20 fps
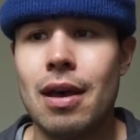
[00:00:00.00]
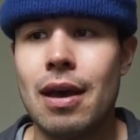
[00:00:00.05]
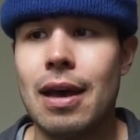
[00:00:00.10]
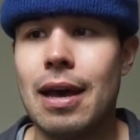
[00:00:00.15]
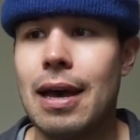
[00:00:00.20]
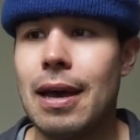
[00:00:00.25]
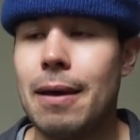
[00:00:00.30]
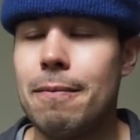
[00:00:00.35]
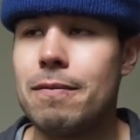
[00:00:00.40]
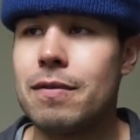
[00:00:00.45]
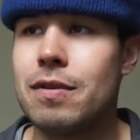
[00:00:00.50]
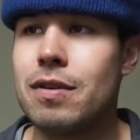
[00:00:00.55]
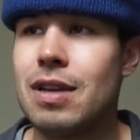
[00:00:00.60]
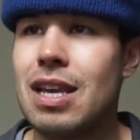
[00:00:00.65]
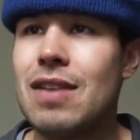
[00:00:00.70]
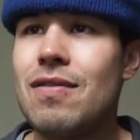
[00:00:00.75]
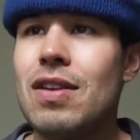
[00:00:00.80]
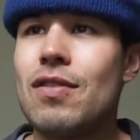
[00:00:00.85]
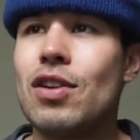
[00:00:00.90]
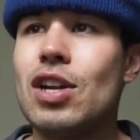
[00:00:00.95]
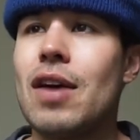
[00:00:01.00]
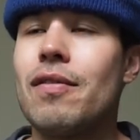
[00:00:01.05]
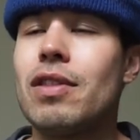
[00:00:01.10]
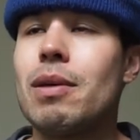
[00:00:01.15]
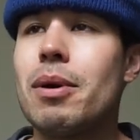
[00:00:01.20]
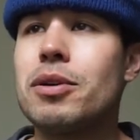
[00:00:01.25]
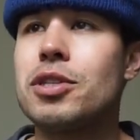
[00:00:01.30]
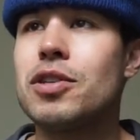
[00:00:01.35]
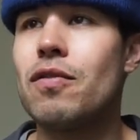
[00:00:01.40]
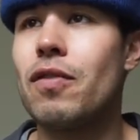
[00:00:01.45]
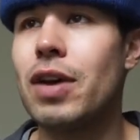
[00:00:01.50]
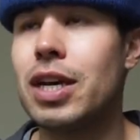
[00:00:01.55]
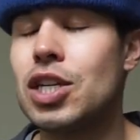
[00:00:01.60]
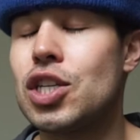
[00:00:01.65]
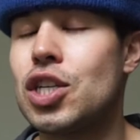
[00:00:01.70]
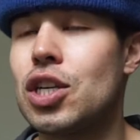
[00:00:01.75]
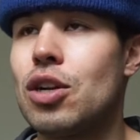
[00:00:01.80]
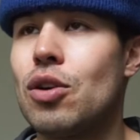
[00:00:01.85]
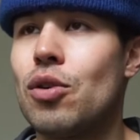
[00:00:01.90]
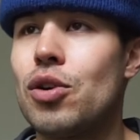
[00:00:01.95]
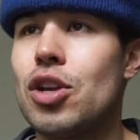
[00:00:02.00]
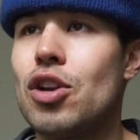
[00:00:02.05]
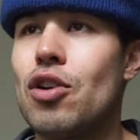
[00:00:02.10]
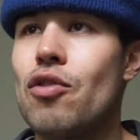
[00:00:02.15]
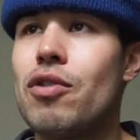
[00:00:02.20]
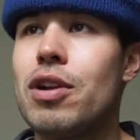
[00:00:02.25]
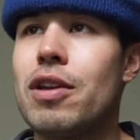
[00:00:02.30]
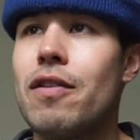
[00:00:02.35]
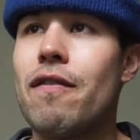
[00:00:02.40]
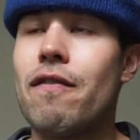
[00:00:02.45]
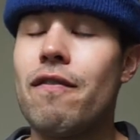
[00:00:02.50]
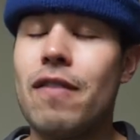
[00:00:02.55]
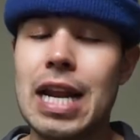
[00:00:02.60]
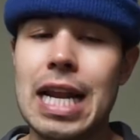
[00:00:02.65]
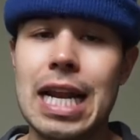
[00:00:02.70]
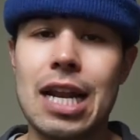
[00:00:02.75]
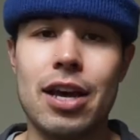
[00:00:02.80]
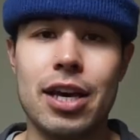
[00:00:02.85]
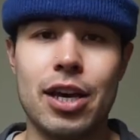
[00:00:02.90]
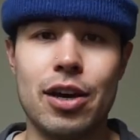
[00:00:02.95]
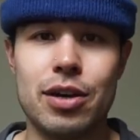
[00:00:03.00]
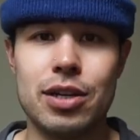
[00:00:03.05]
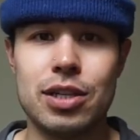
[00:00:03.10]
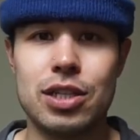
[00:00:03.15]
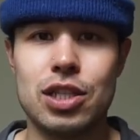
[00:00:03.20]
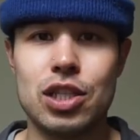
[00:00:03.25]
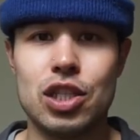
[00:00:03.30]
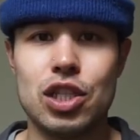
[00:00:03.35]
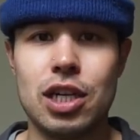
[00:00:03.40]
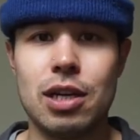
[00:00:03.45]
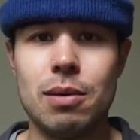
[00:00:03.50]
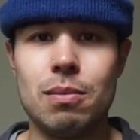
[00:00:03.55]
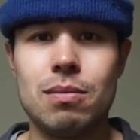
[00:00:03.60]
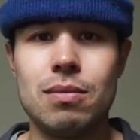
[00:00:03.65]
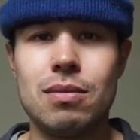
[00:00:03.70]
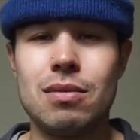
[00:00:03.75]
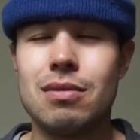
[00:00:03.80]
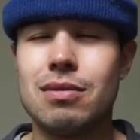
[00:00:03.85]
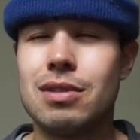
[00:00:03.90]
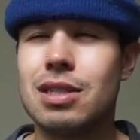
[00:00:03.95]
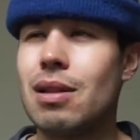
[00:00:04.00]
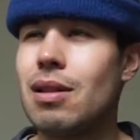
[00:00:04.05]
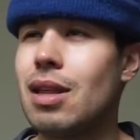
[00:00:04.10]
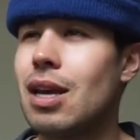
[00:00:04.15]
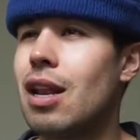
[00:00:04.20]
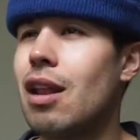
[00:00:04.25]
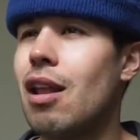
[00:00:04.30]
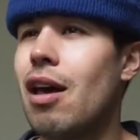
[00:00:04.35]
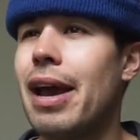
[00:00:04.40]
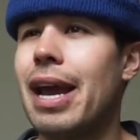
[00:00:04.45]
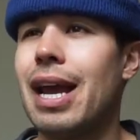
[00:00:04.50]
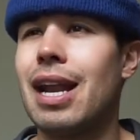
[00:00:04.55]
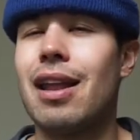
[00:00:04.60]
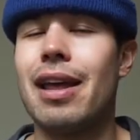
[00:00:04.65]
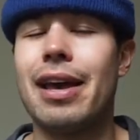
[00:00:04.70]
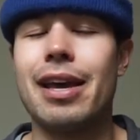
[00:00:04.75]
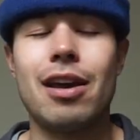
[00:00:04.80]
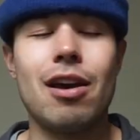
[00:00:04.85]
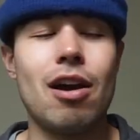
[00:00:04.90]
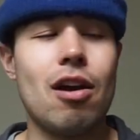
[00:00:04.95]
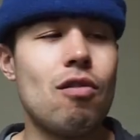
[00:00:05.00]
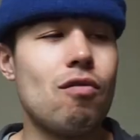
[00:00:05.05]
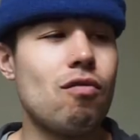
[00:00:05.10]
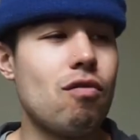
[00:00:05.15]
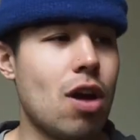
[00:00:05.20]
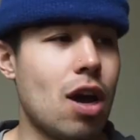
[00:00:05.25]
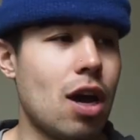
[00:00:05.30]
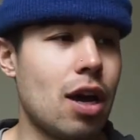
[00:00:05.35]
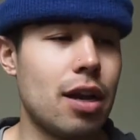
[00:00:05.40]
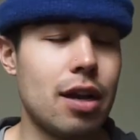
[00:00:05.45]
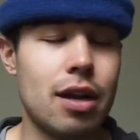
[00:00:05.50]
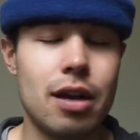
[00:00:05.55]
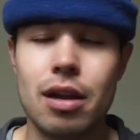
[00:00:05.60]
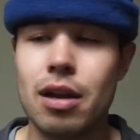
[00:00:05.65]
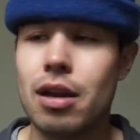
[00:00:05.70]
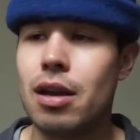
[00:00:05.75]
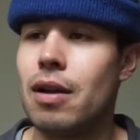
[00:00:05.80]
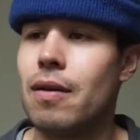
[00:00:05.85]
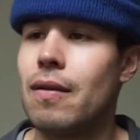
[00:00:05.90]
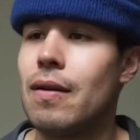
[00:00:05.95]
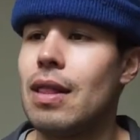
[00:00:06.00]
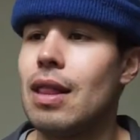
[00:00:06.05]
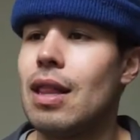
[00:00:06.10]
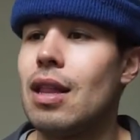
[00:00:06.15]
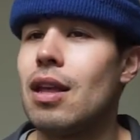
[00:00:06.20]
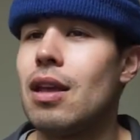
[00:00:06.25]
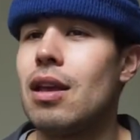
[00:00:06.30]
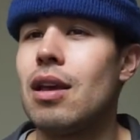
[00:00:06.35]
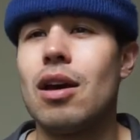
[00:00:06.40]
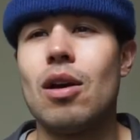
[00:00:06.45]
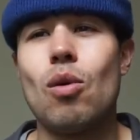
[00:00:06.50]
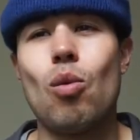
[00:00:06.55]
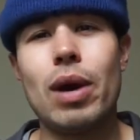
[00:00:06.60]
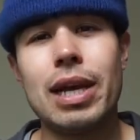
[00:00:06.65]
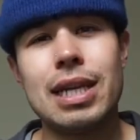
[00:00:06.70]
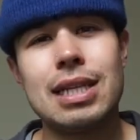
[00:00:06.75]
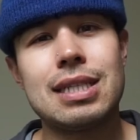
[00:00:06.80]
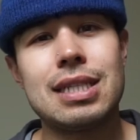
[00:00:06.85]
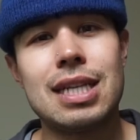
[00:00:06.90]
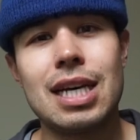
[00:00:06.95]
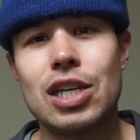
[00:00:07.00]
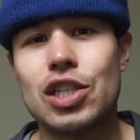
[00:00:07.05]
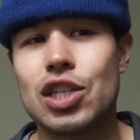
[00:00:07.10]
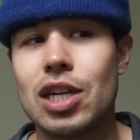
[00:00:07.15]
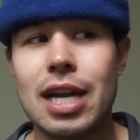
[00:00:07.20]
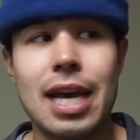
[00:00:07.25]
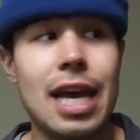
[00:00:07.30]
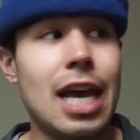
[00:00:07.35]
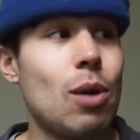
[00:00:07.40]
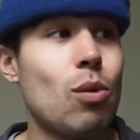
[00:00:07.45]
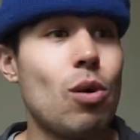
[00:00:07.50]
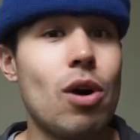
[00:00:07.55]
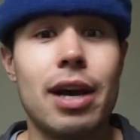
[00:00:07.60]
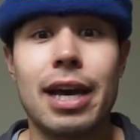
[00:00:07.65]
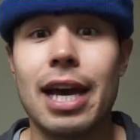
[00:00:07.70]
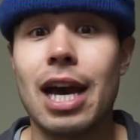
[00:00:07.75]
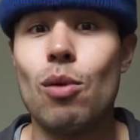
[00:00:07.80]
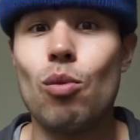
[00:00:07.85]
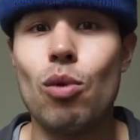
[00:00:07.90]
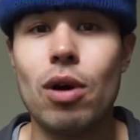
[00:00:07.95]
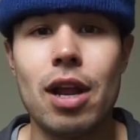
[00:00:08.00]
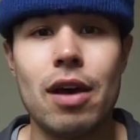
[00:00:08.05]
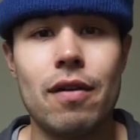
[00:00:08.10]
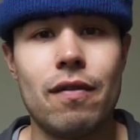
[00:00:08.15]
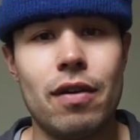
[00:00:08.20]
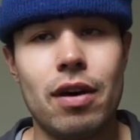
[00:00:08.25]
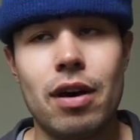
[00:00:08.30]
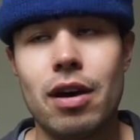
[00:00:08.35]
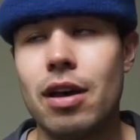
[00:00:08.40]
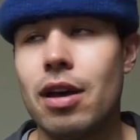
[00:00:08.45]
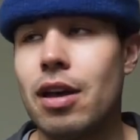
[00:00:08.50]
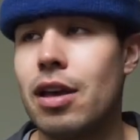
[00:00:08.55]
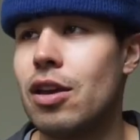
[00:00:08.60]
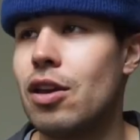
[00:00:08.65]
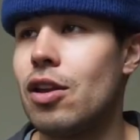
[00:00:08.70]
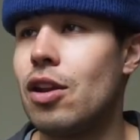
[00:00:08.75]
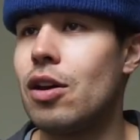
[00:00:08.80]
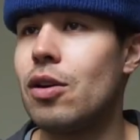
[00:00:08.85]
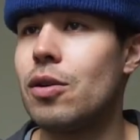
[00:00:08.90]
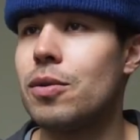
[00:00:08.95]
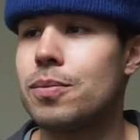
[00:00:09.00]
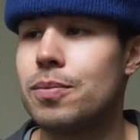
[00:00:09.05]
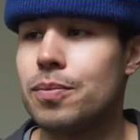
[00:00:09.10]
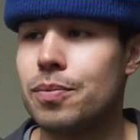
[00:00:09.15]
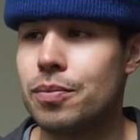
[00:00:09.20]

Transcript: And even if you don't have the motivation or you're not really feeling like going to the gym, something light, like a run, a weight session, a HIIT workout, whatever, you know,